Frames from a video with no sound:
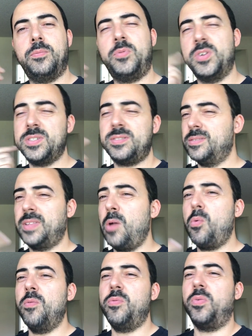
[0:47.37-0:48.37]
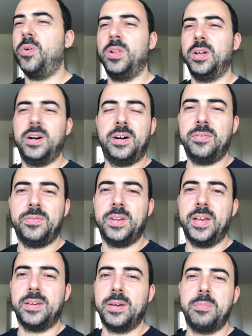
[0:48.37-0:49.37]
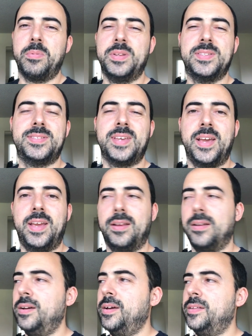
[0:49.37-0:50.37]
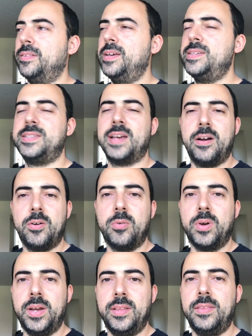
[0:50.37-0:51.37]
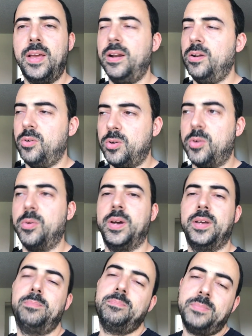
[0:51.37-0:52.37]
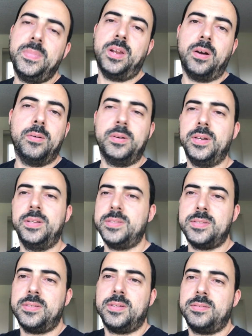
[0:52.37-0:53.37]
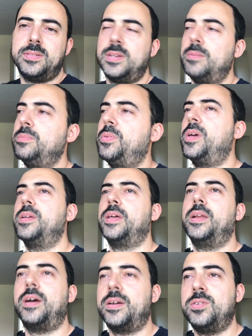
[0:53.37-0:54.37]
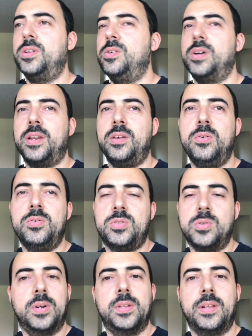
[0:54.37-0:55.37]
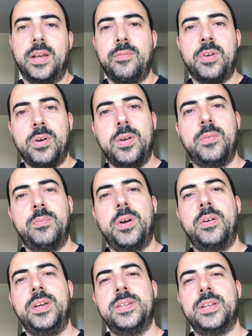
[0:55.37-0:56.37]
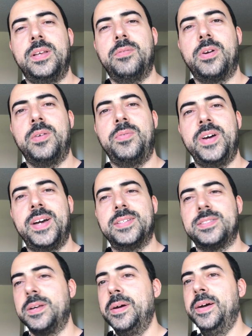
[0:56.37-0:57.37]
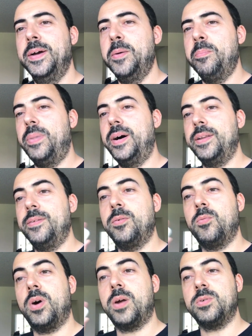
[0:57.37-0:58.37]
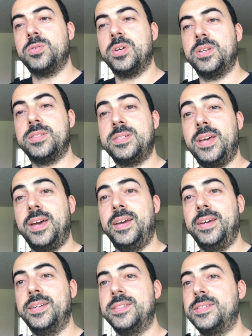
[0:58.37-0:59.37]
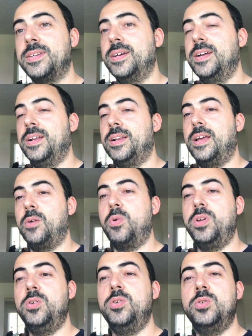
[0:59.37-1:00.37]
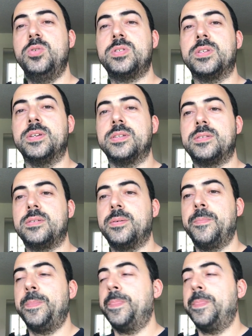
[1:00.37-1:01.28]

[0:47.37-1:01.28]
first, they won't fall off, like everybody's saying. They sound great, they look great. You know, it's something that actually you get used to it, like very, very easily and very fast. But what I was trying to say is, like, when you use this,